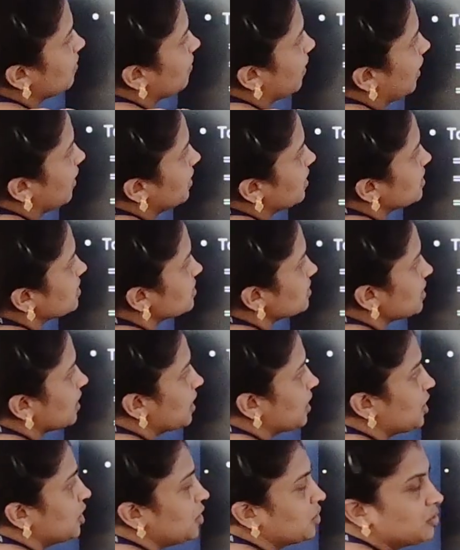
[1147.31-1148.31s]
minus
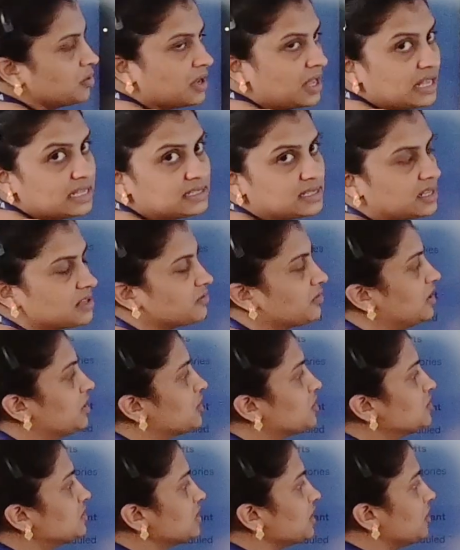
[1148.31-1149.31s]
QE is
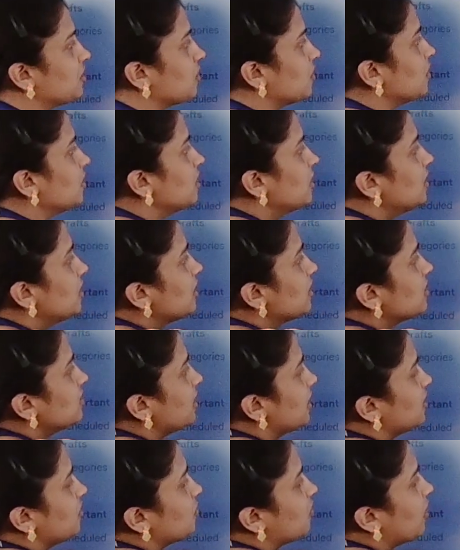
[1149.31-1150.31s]
equal to 0.
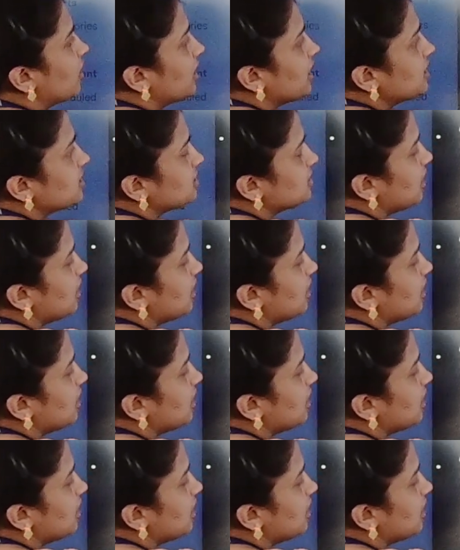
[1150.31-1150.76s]
Then what is